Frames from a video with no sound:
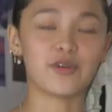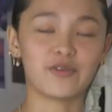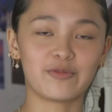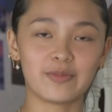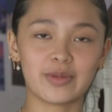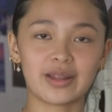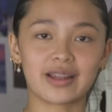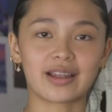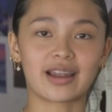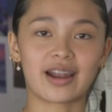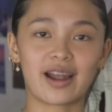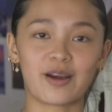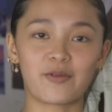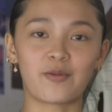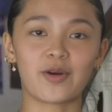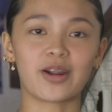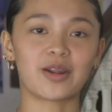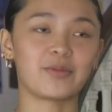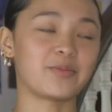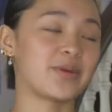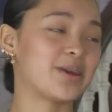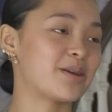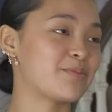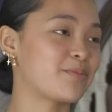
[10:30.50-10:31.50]
movement that I
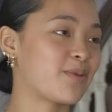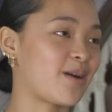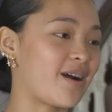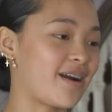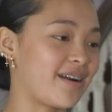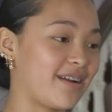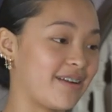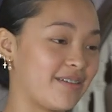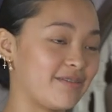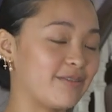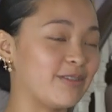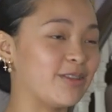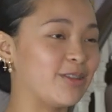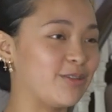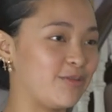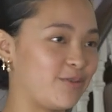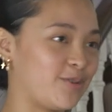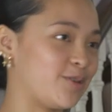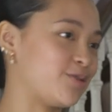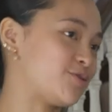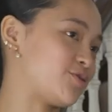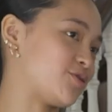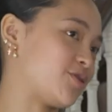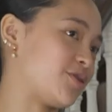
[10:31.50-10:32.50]
want to be a part of in the
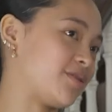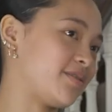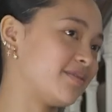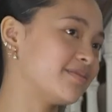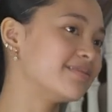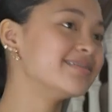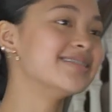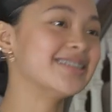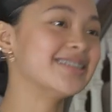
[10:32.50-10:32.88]
future.